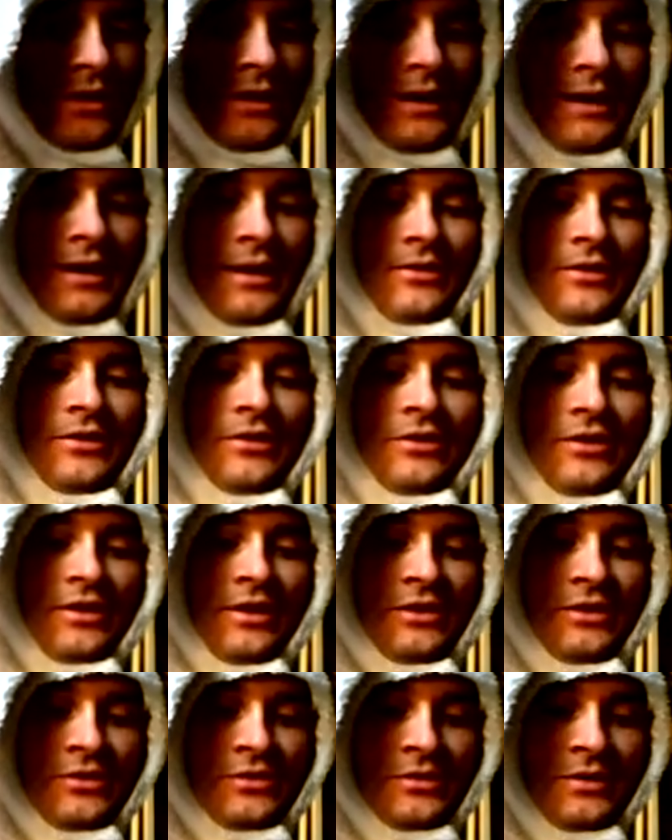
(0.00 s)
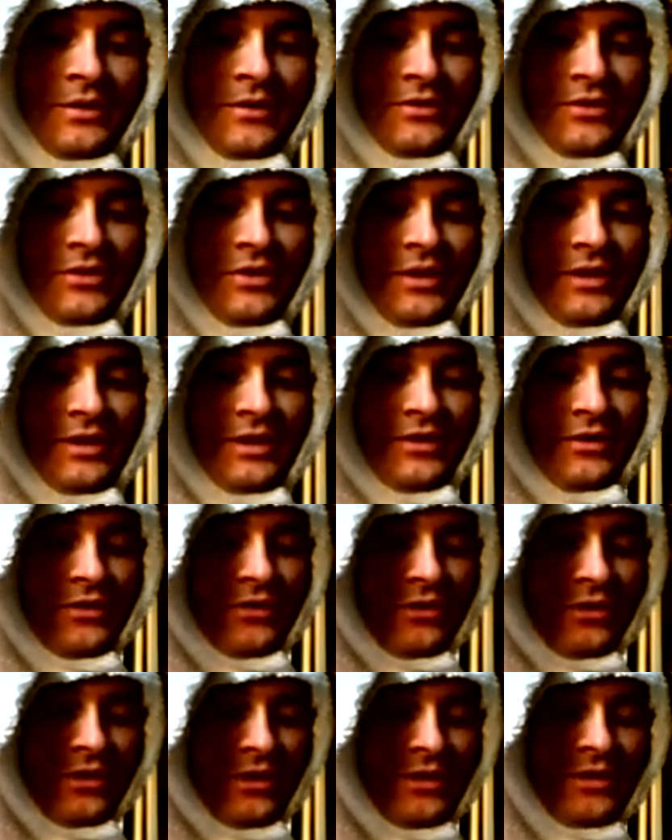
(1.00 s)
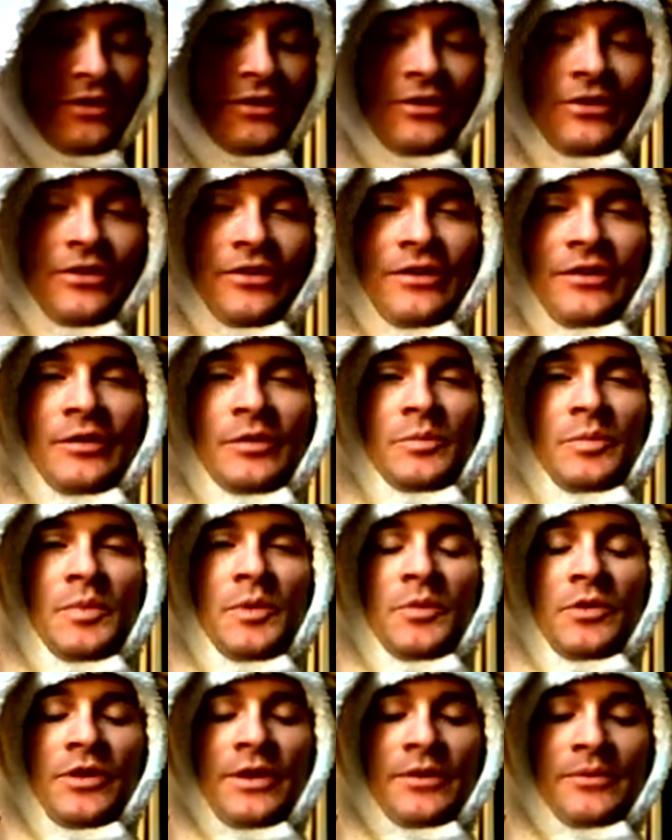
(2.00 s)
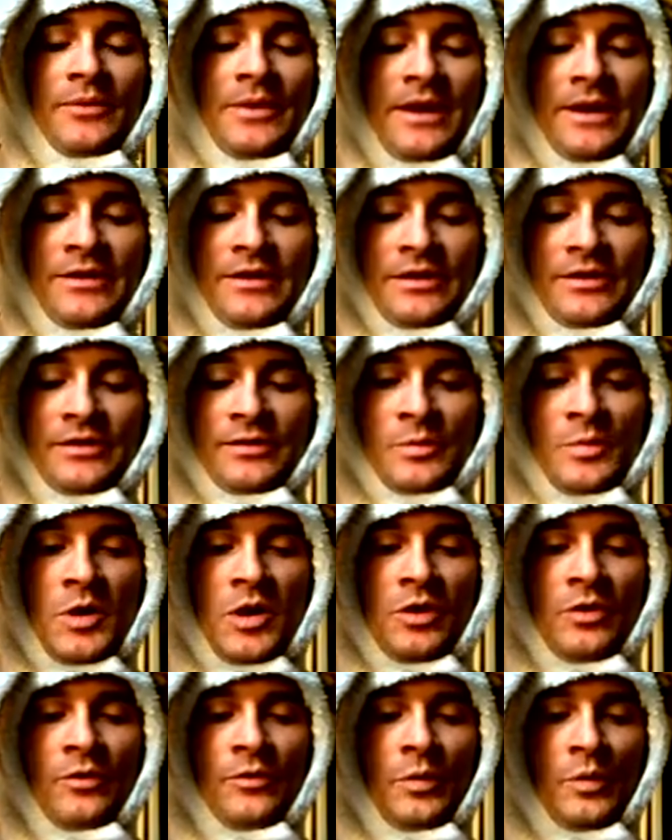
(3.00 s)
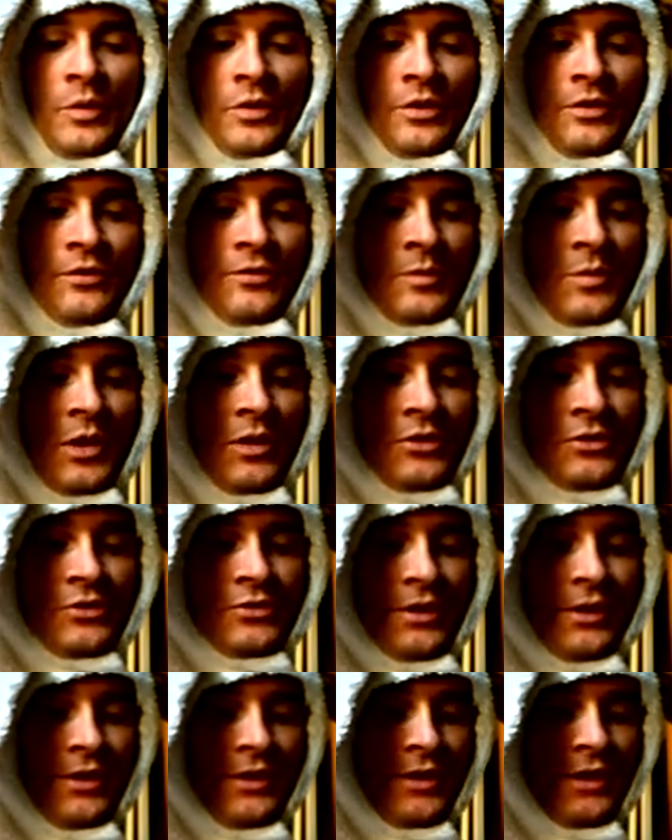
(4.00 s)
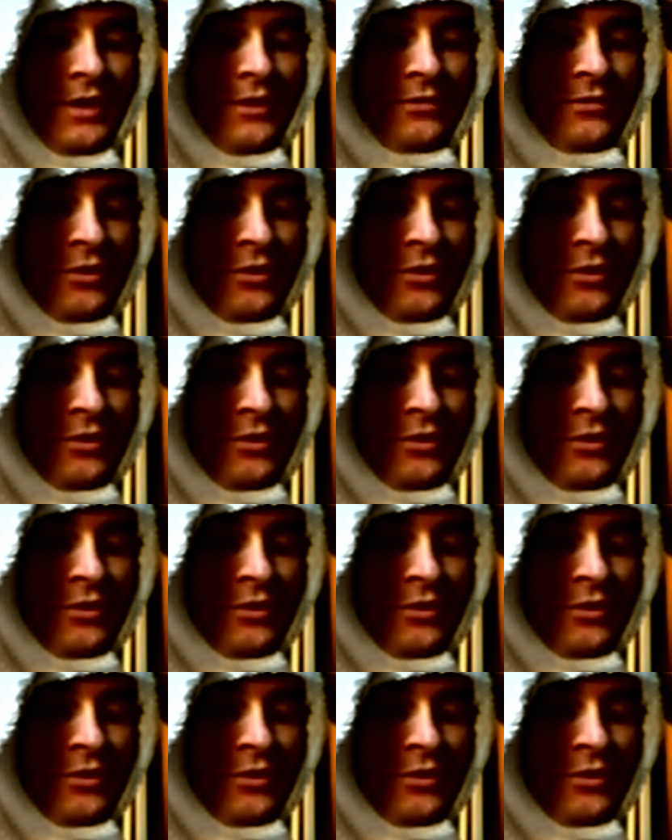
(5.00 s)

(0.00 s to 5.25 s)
There's a history of zines. There's people that write in this from all over the world, from Australia,